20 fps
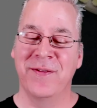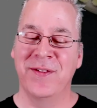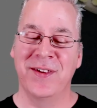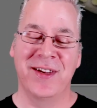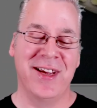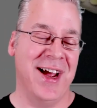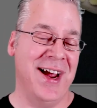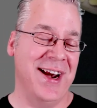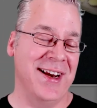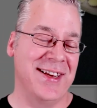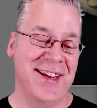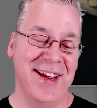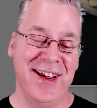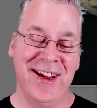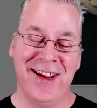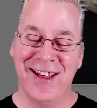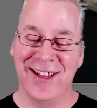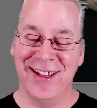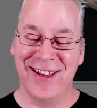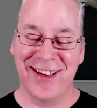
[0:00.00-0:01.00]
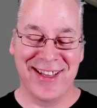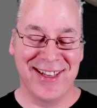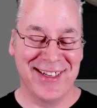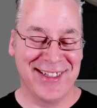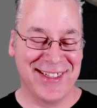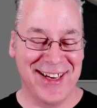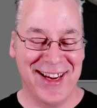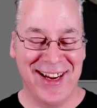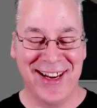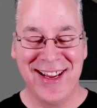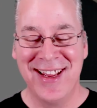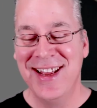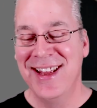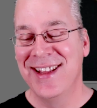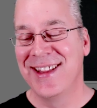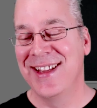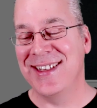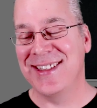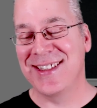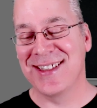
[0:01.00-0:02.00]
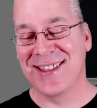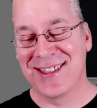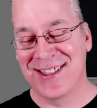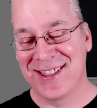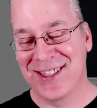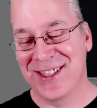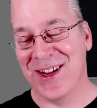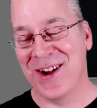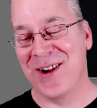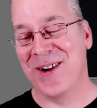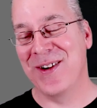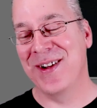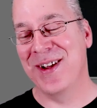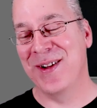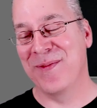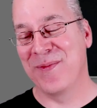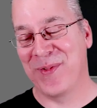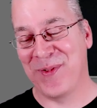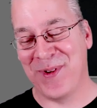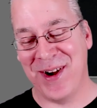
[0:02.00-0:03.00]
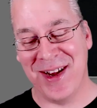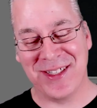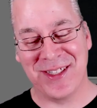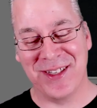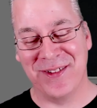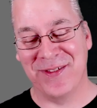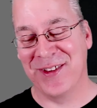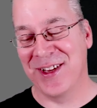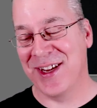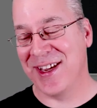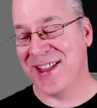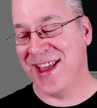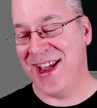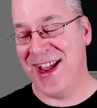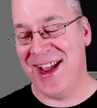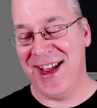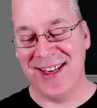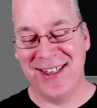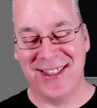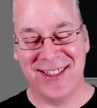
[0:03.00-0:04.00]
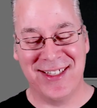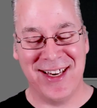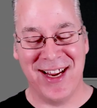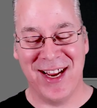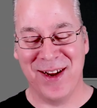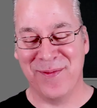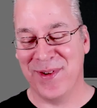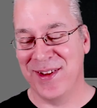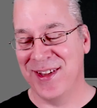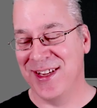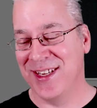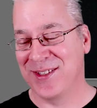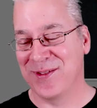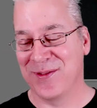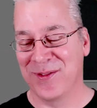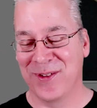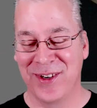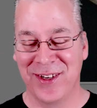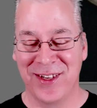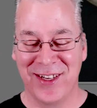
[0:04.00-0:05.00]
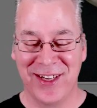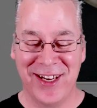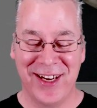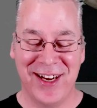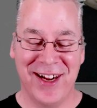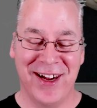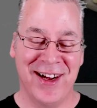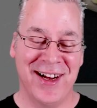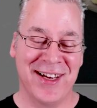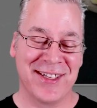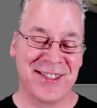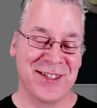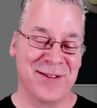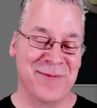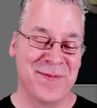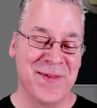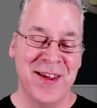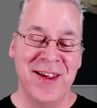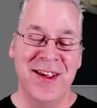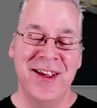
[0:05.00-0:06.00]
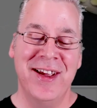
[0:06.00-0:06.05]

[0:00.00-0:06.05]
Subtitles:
If you kind of take a look at this snake, this is so impressive. Look at the head stamp on this, really awesome.